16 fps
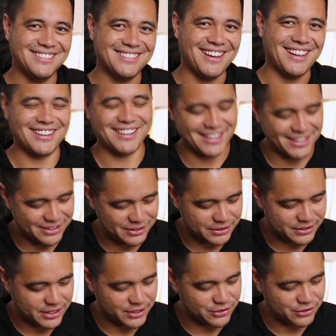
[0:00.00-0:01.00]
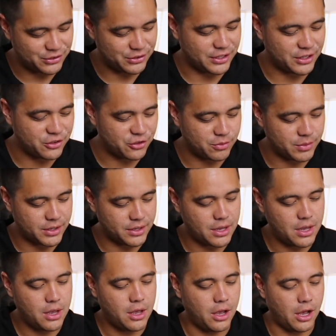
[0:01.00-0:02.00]
elegant little touch to the instrument.
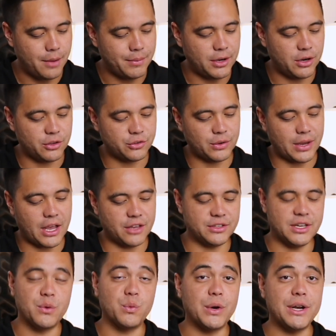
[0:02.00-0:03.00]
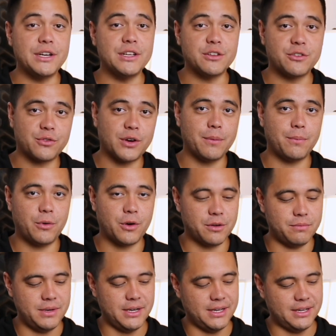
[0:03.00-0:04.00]
It also has a radius
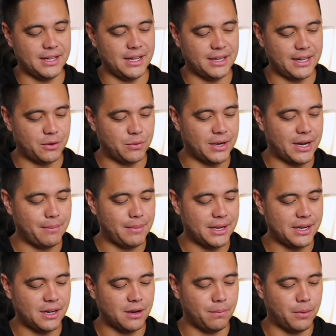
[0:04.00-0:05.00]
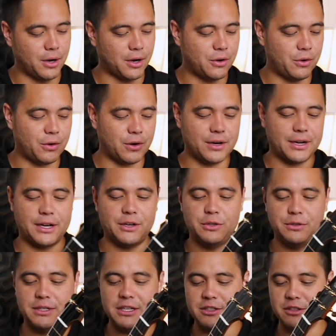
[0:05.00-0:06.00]
fretboard, meaning that like when I'm making a bar chord, I
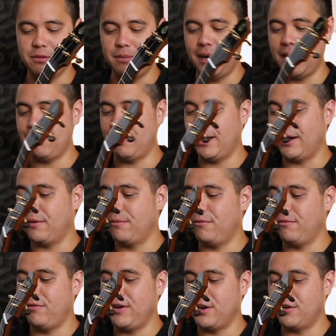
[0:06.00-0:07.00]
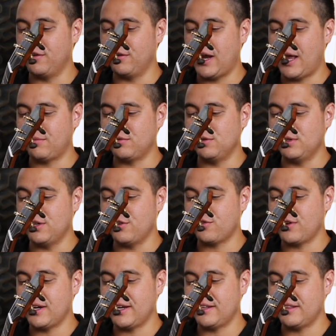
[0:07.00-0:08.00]
don't need to make my finger absolutely
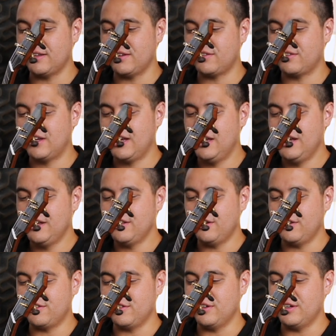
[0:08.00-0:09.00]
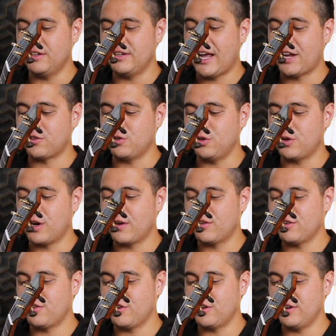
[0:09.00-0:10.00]
straight like this. There's a natural
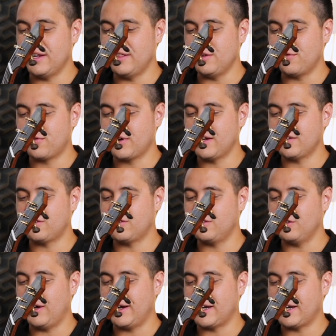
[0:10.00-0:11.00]
curvature in the frets, so I